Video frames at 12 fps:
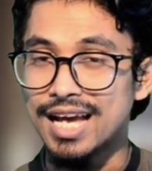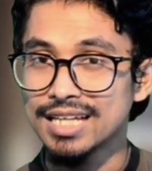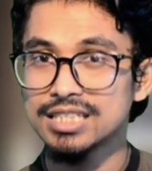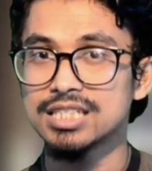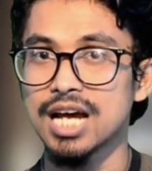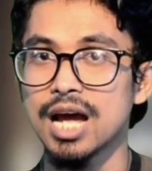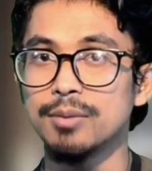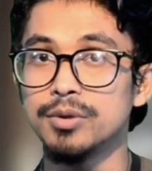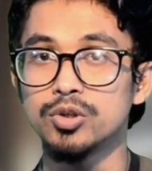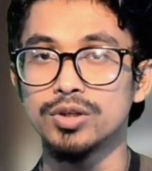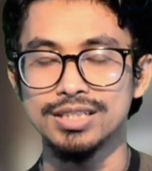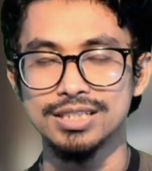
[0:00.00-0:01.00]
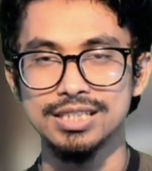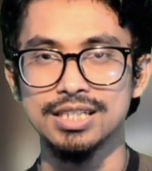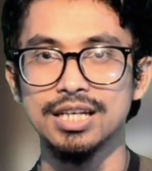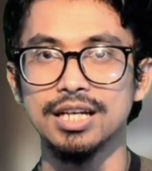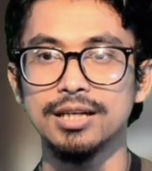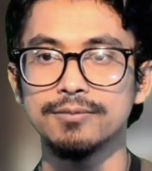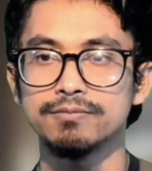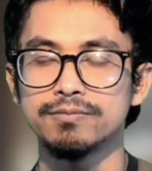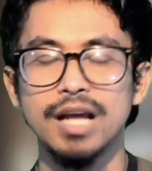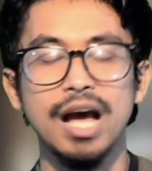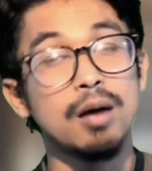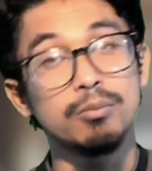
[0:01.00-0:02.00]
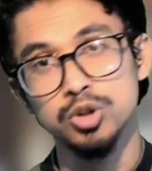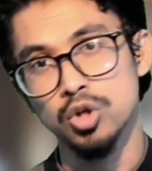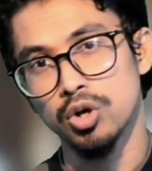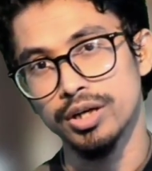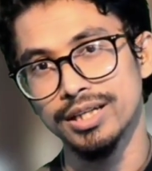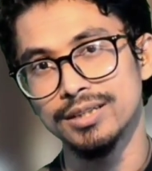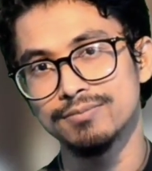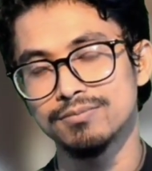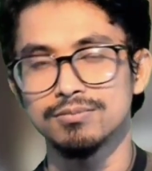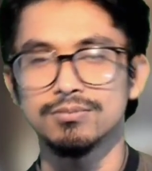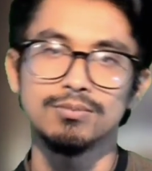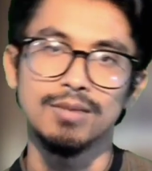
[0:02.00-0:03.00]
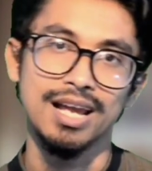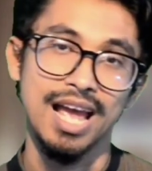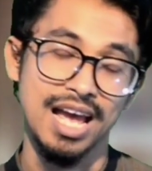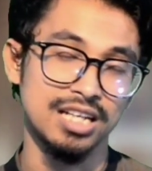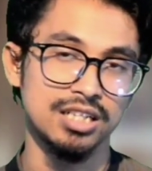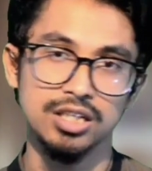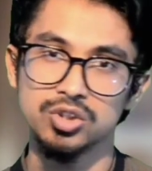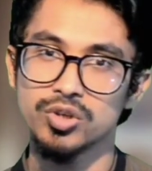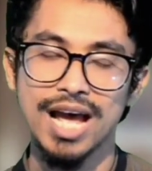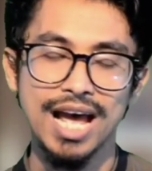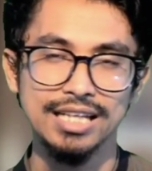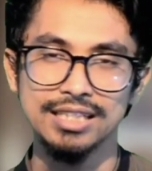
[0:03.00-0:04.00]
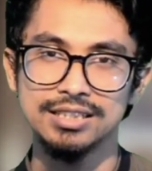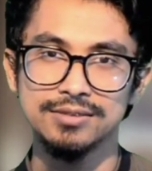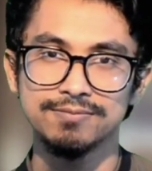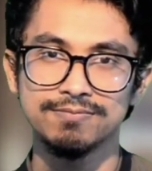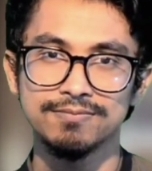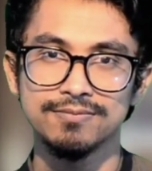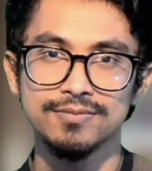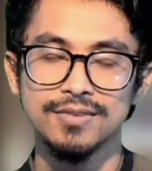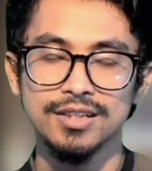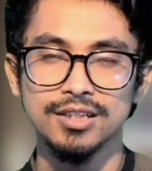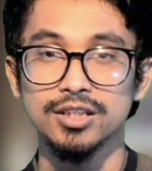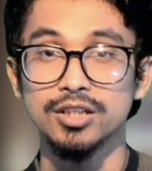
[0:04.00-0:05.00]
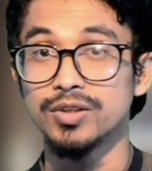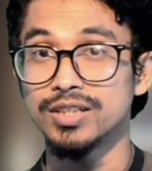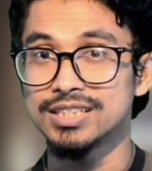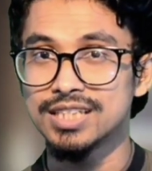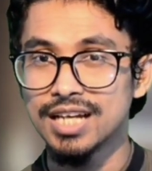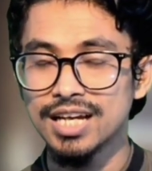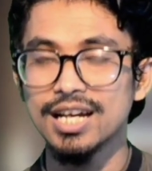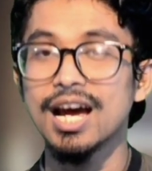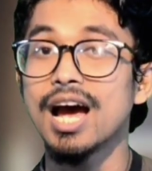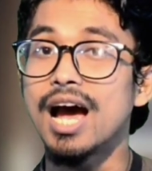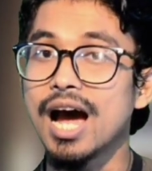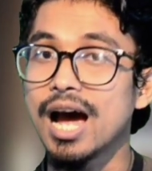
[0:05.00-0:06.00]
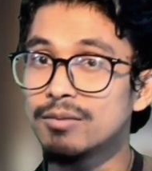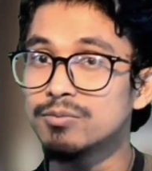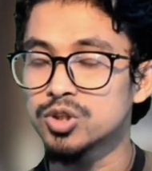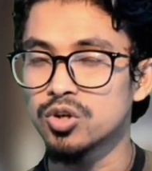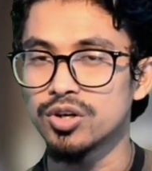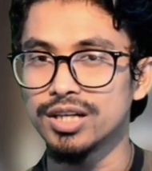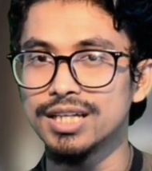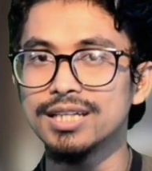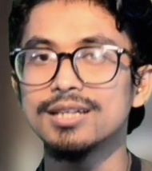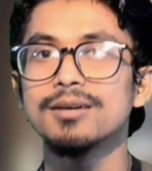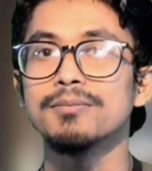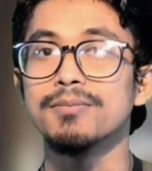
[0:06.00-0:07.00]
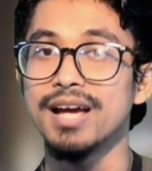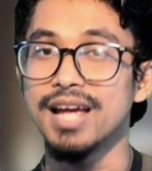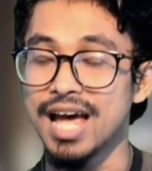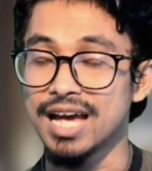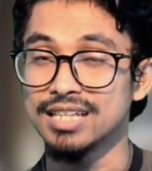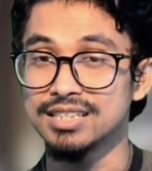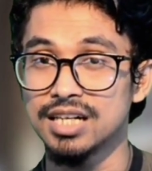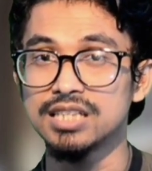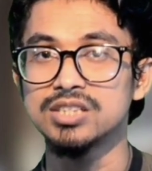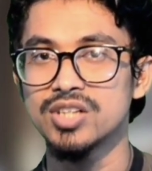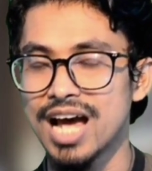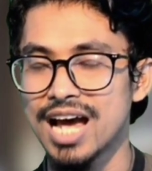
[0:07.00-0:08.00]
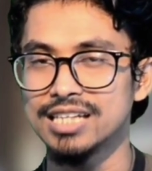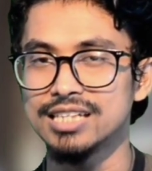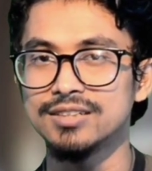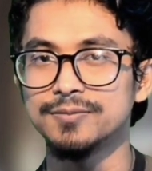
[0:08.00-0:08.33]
that time you can say, I'm sorry, my hands are tied. You can say, I'm sorry, my hands are tied.